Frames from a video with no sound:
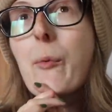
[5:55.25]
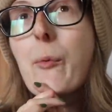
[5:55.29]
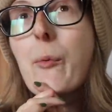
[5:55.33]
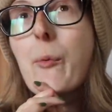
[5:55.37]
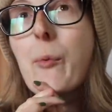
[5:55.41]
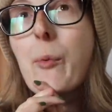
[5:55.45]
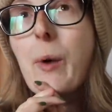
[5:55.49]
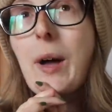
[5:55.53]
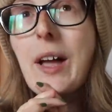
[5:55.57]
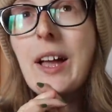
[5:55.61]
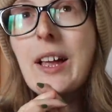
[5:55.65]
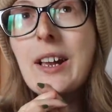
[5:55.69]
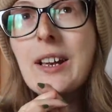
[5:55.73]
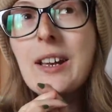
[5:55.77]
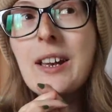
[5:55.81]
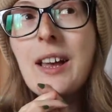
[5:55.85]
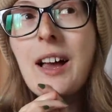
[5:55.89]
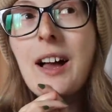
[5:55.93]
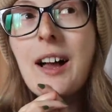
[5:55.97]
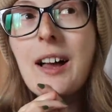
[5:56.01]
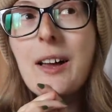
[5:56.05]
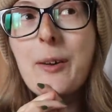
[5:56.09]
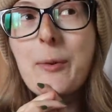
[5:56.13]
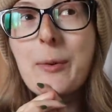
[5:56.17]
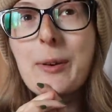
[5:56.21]
When
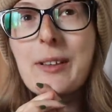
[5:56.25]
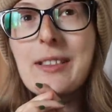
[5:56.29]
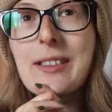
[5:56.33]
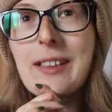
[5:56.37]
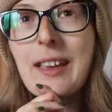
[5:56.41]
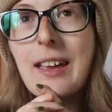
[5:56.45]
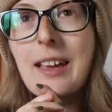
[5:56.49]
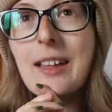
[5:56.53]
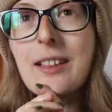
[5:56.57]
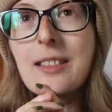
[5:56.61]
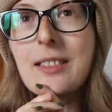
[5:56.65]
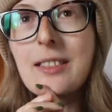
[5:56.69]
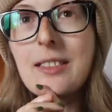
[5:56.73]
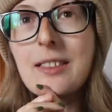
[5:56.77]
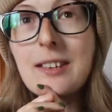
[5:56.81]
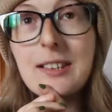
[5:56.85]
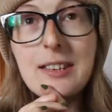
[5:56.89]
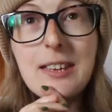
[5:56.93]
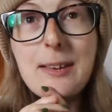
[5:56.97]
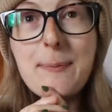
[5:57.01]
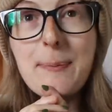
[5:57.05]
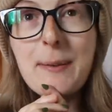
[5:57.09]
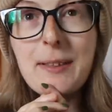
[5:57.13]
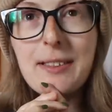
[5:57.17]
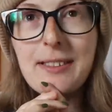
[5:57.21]
I was in the
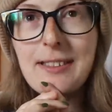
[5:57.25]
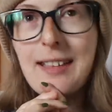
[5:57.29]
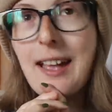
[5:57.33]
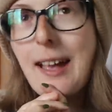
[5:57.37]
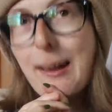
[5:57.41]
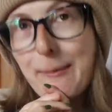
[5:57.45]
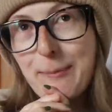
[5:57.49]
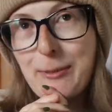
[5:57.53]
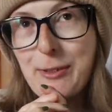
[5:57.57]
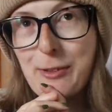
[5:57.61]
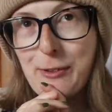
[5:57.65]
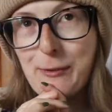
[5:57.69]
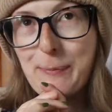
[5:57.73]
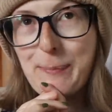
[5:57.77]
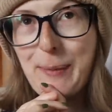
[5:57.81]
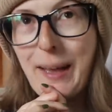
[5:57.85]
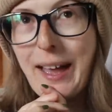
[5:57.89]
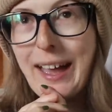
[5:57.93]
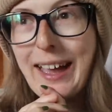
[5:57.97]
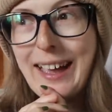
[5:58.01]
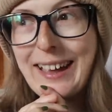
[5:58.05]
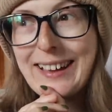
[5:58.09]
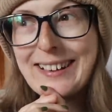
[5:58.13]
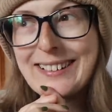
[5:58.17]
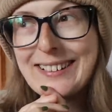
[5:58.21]
deepest depths of
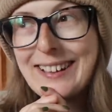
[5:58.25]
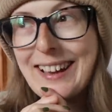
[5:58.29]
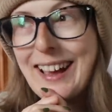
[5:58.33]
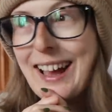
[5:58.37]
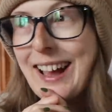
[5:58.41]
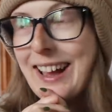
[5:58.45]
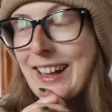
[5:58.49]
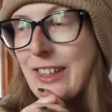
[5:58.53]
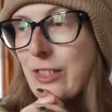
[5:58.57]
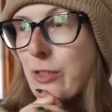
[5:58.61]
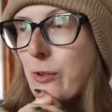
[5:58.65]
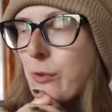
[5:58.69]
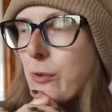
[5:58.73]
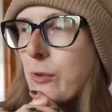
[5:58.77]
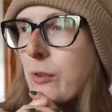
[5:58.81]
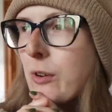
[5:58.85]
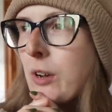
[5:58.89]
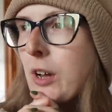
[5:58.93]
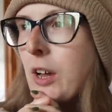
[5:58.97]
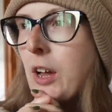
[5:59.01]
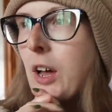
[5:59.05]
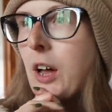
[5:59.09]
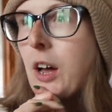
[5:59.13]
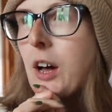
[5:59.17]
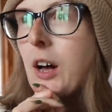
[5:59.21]
pain, I thought,